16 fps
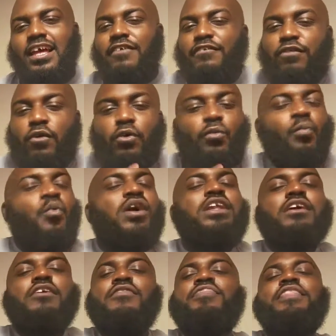for one
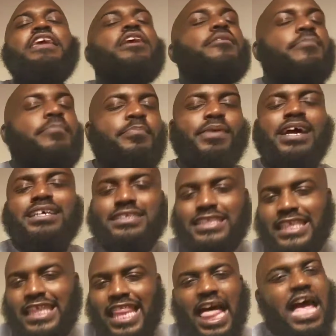of the
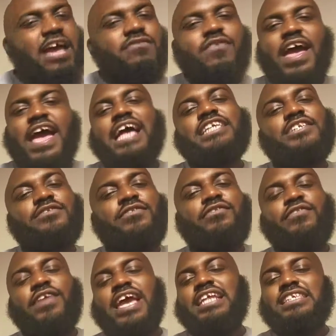best live-action
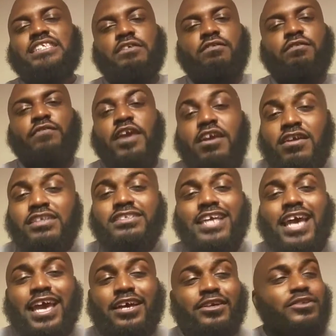fantasy fairy
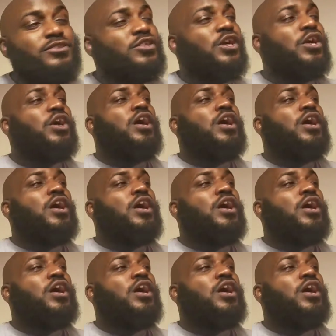tales